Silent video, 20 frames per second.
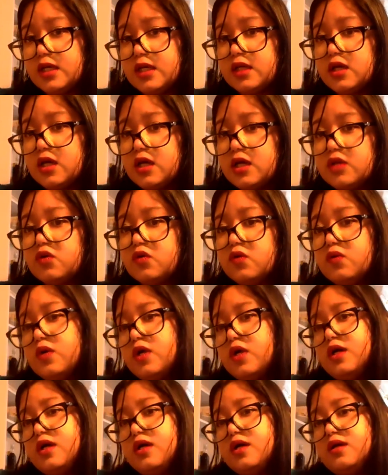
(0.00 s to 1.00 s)
and I know,
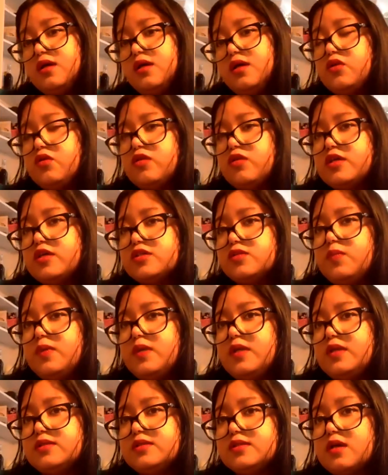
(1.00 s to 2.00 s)
you know, there's
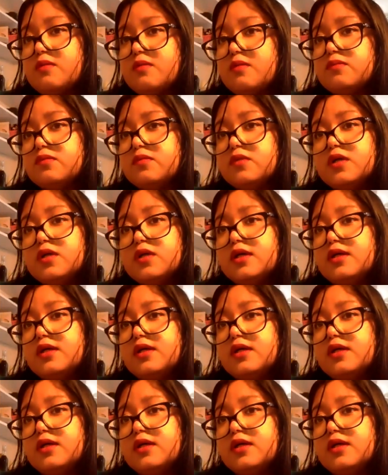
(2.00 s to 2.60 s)
been some